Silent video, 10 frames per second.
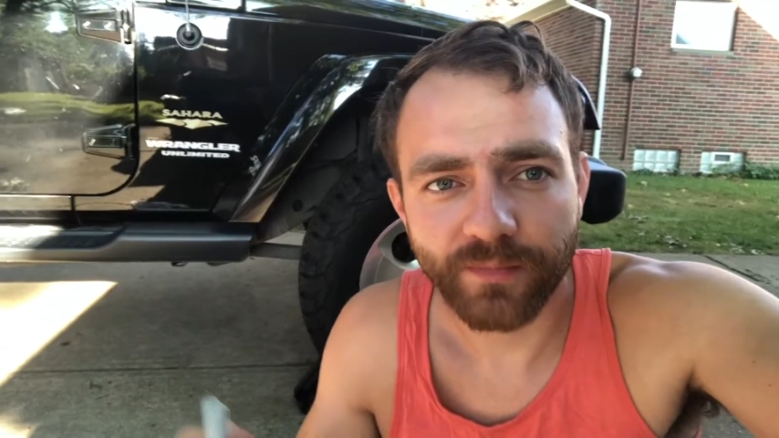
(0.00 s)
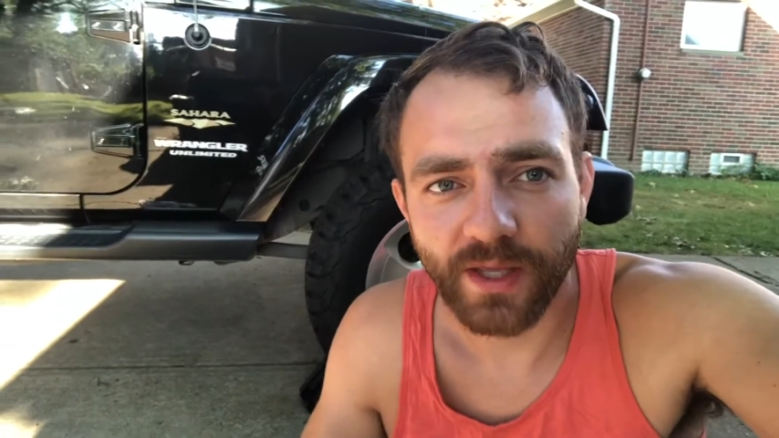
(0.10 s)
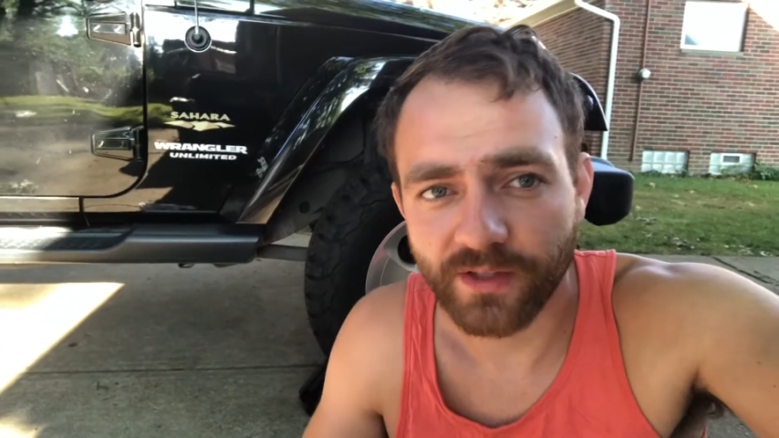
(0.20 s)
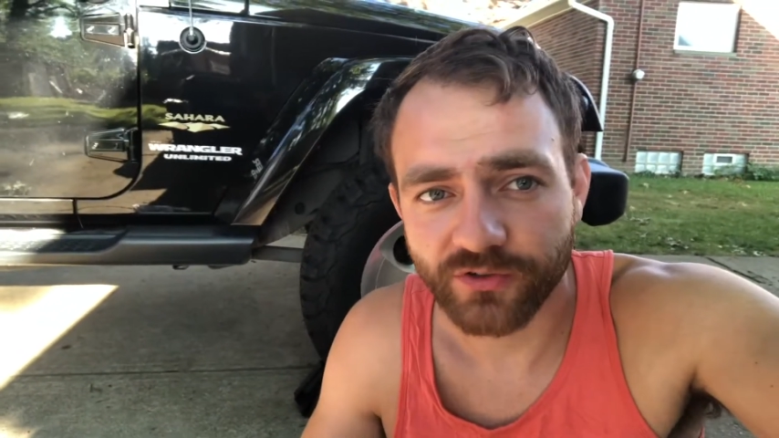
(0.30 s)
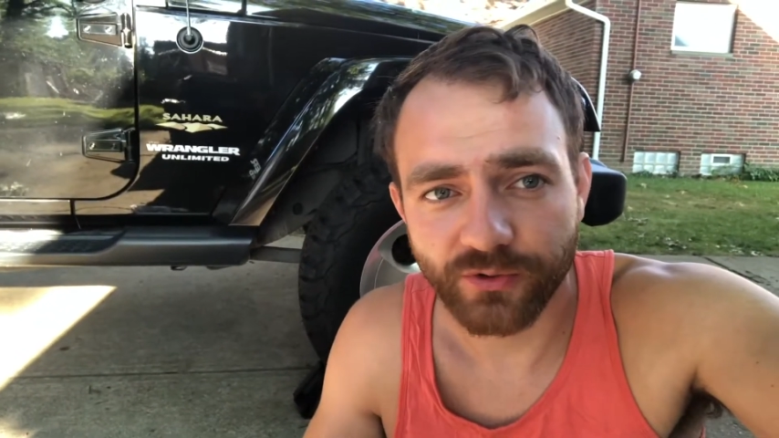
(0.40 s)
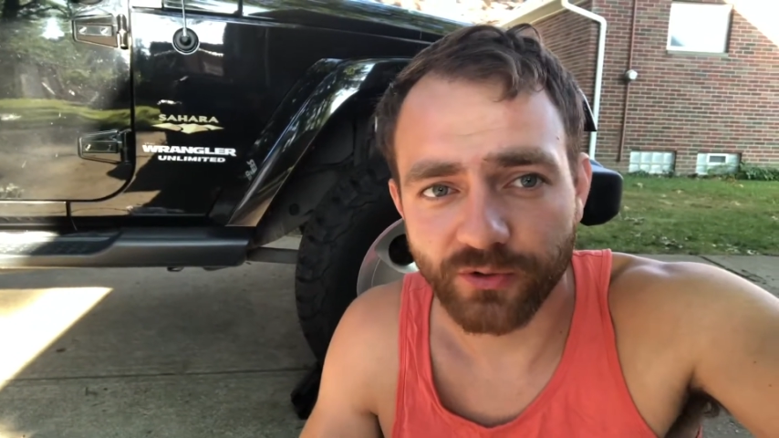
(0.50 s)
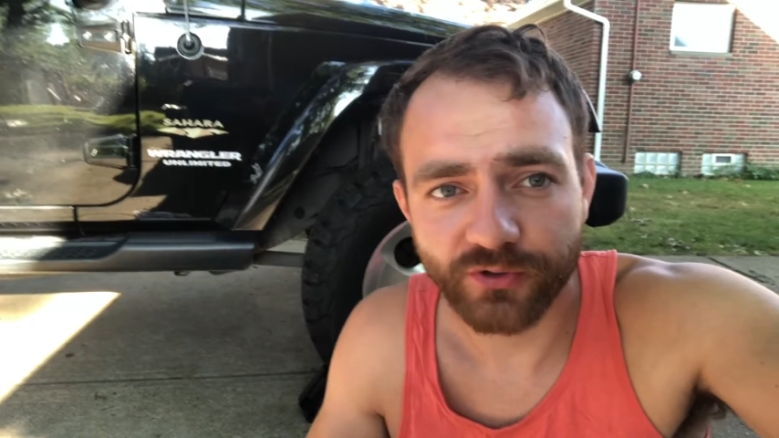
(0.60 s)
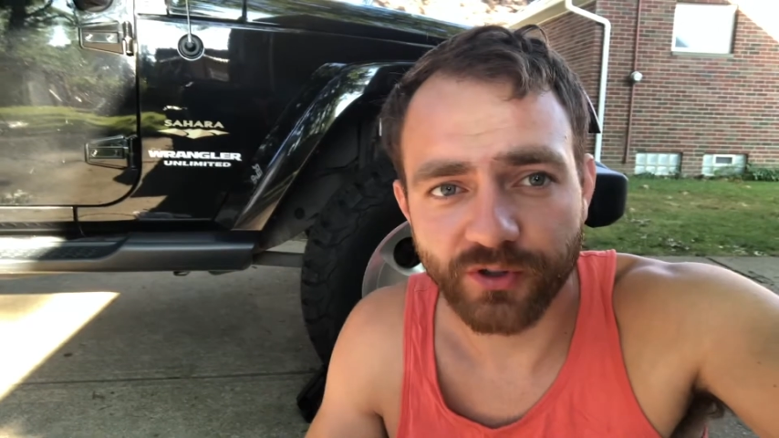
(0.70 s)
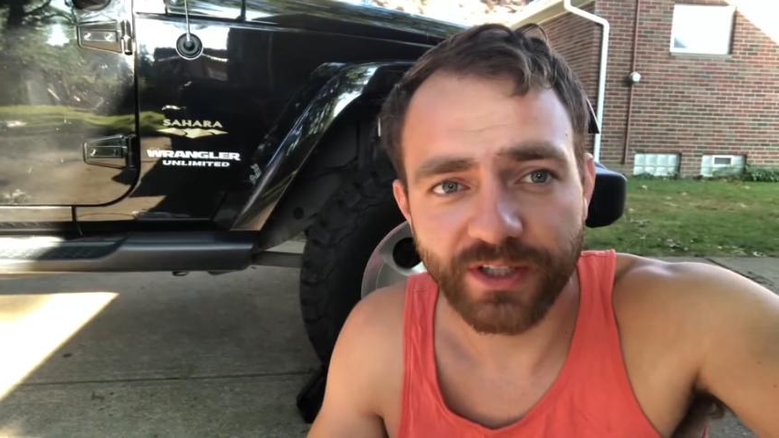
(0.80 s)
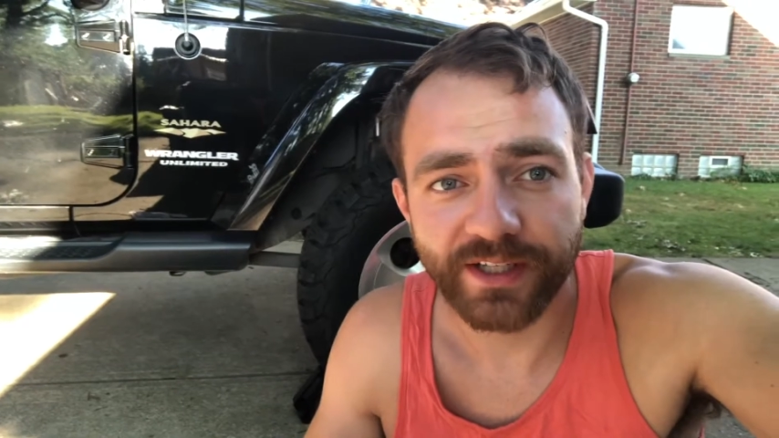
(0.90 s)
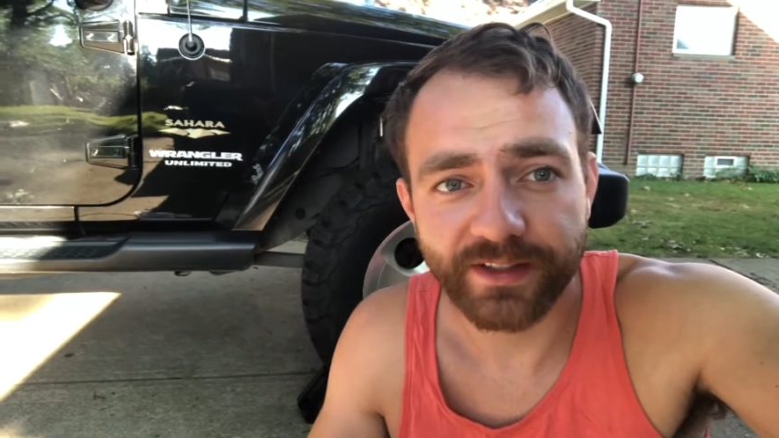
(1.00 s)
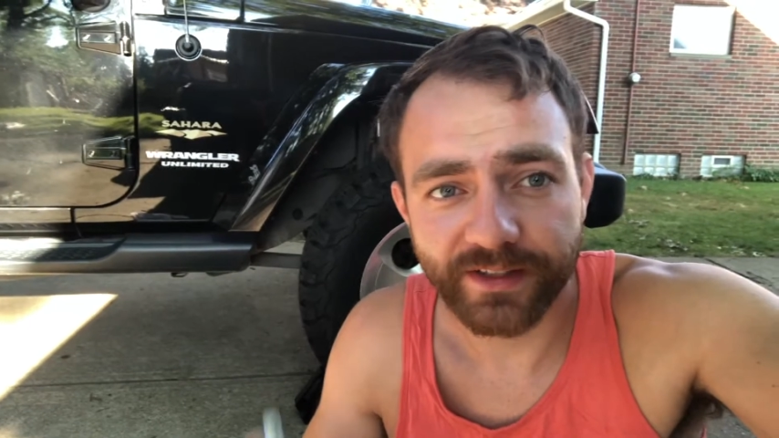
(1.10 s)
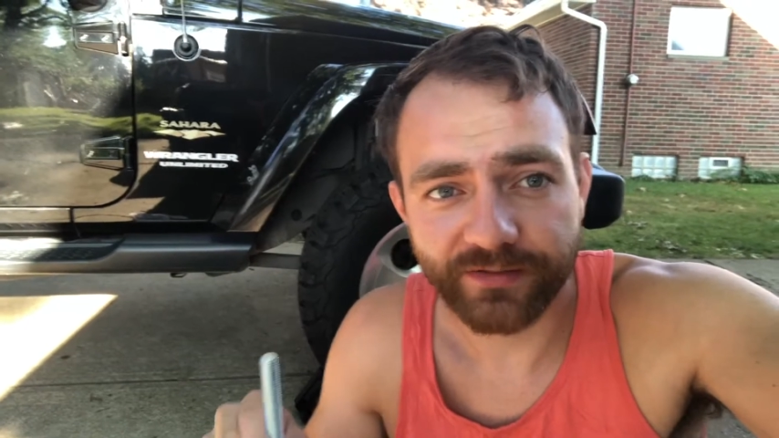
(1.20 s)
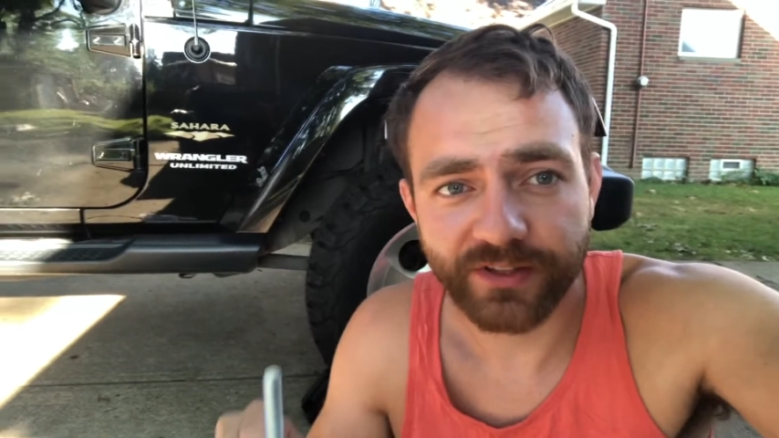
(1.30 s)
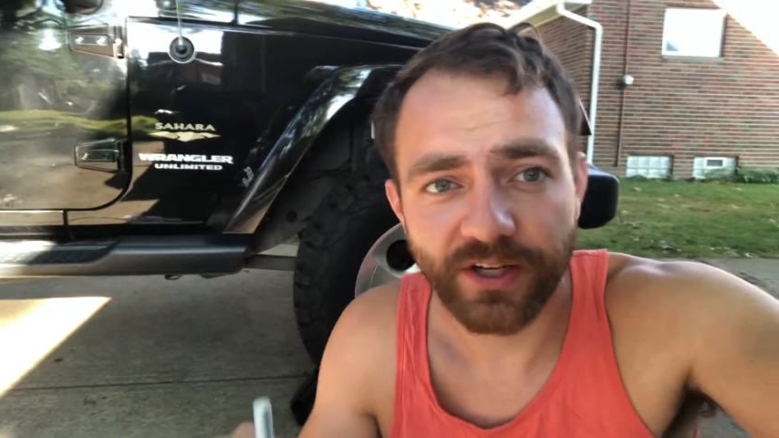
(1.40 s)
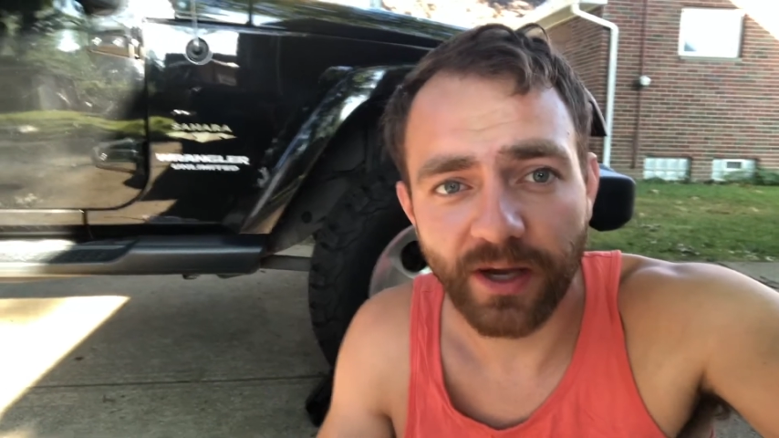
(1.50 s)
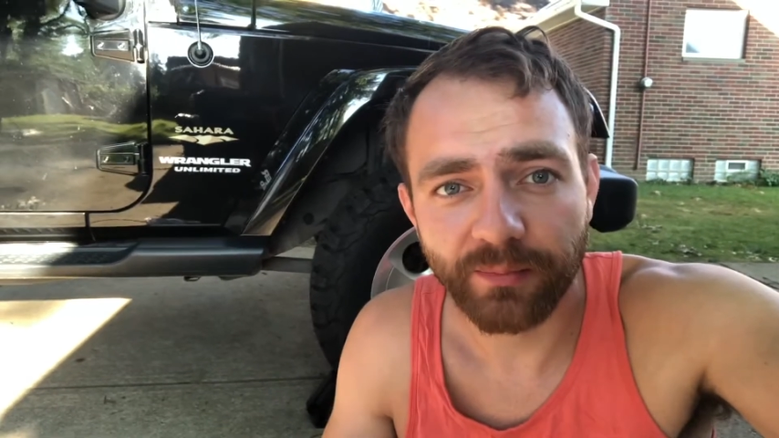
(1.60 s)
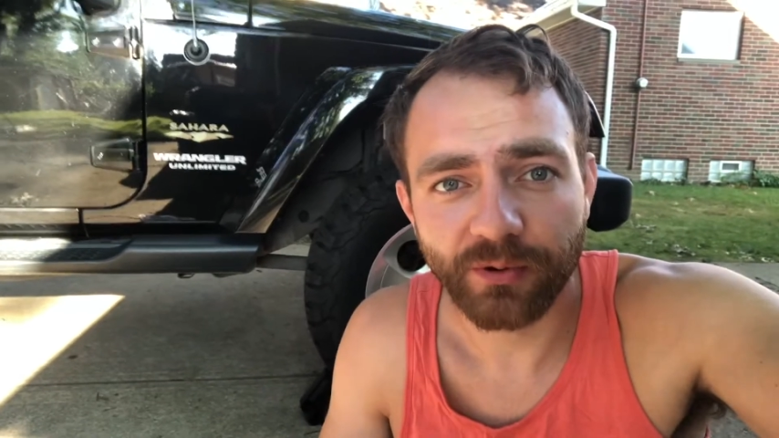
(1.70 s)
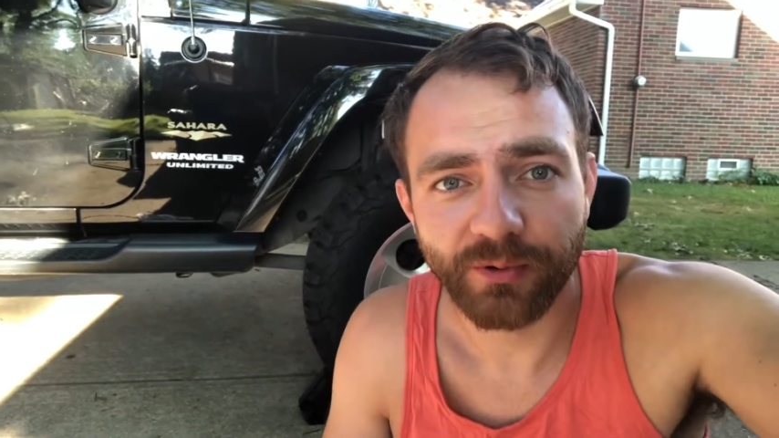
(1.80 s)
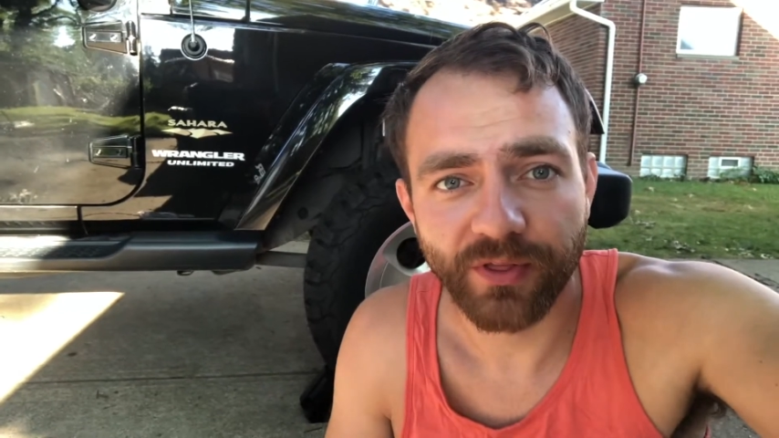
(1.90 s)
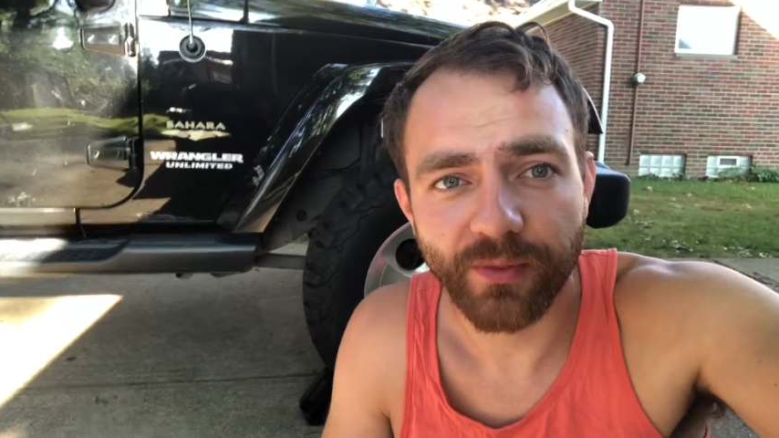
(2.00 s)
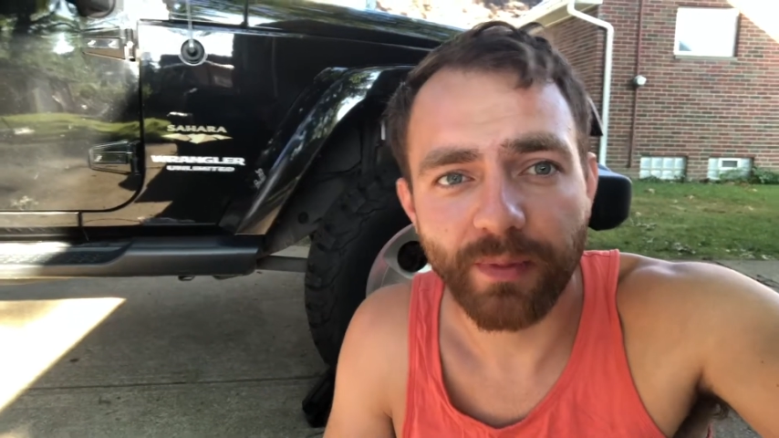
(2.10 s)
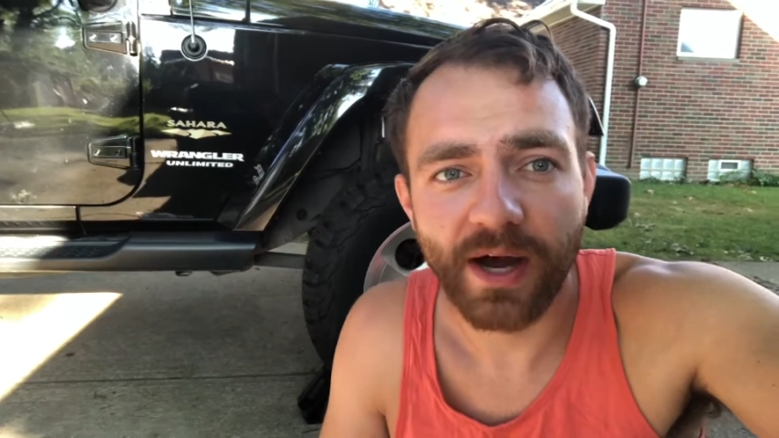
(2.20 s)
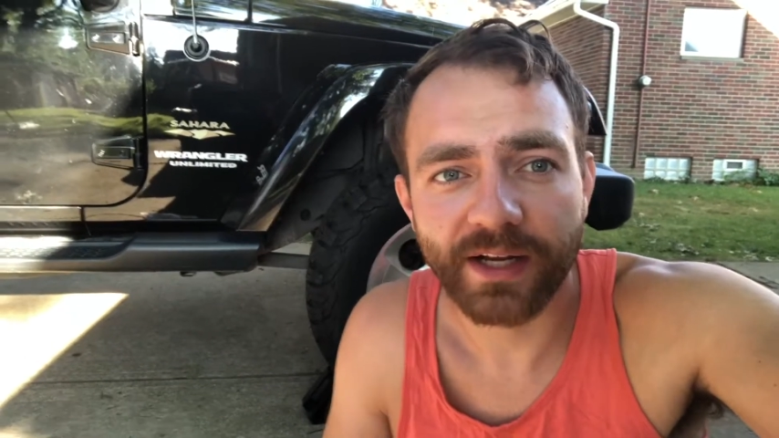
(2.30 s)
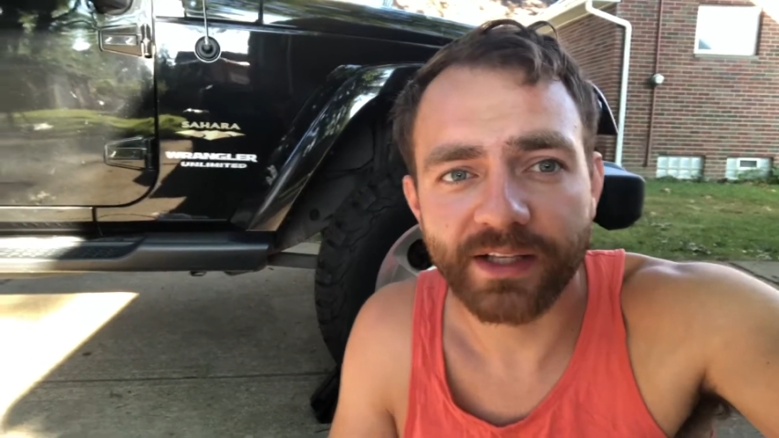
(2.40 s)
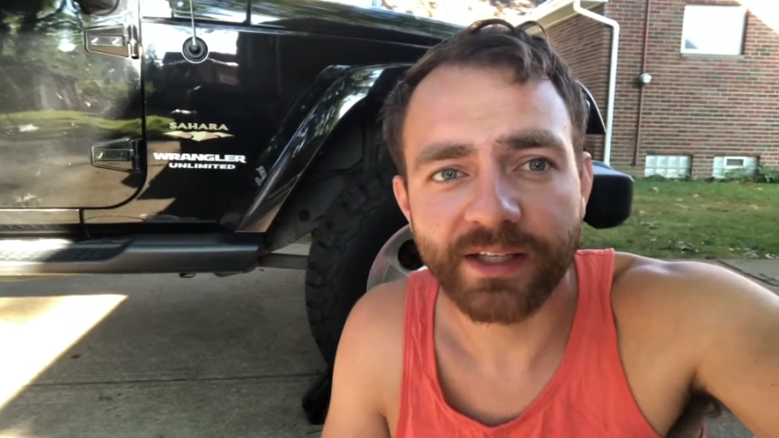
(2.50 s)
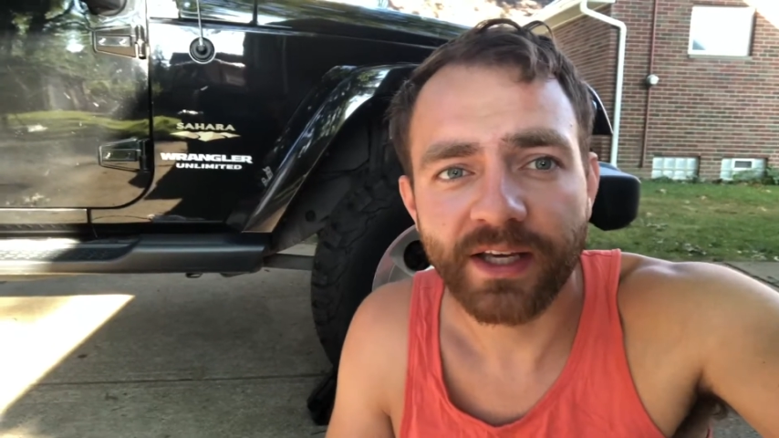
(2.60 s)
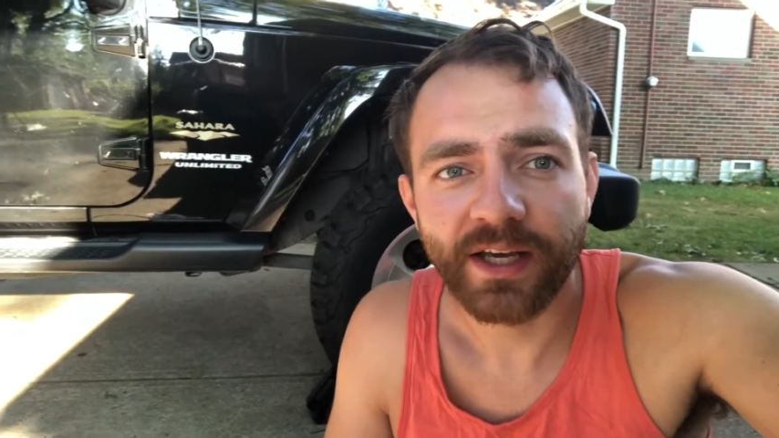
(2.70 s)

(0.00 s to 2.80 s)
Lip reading: and so those aren't getting lifted up with the body.